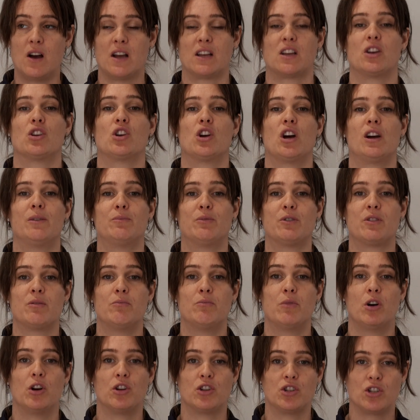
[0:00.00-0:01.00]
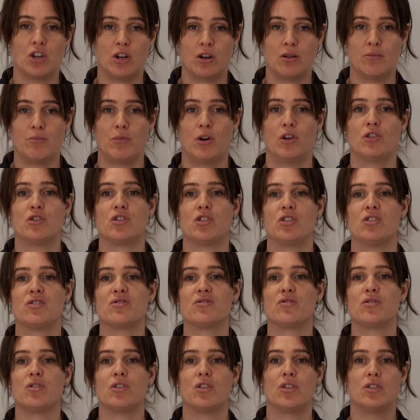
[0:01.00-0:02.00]
I can cope with emotion. Emotion is
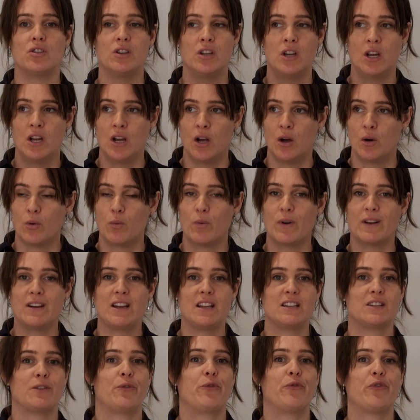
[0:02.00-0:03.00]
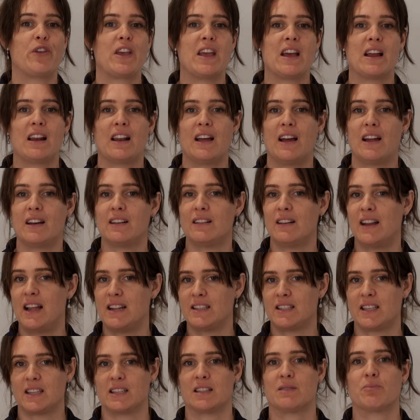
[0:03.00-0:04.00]
good. We need to feel it.
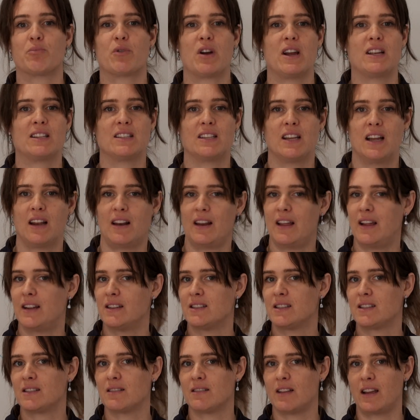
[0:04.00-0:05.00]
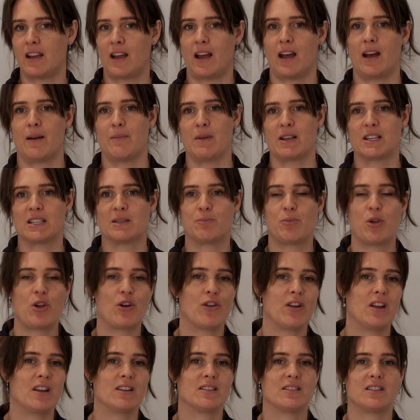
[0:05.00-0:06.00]
Let's express it. Let's
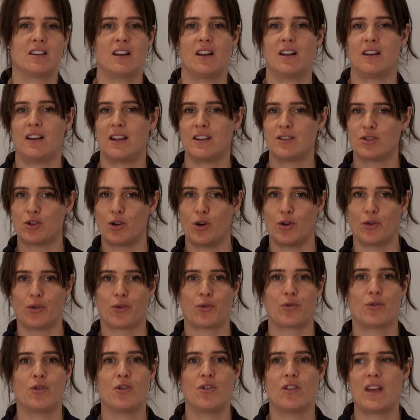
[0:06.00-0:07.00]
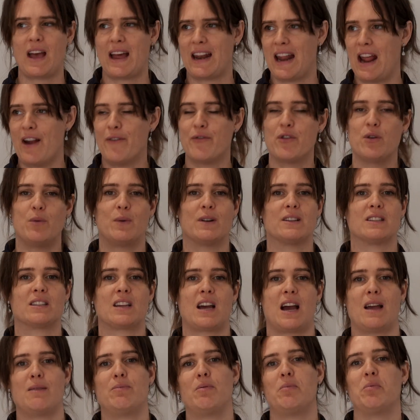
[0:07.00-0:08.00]
experience it. Let's go through that. Everyone's
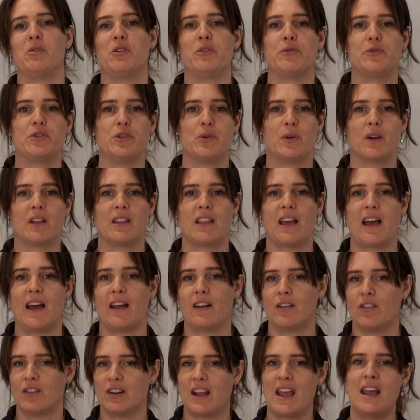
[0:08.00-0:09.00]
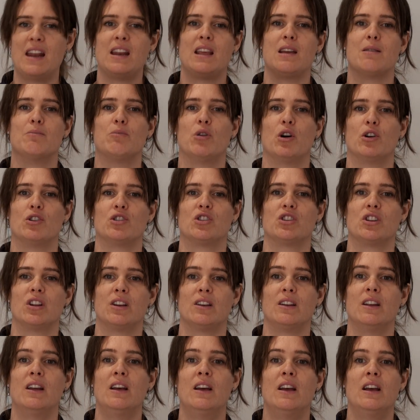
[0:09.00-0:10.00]
capable of doing that on any
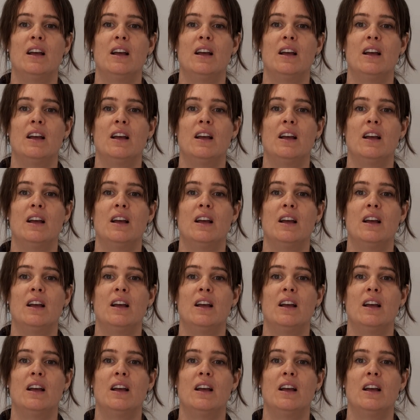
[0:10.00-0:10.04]
emotion.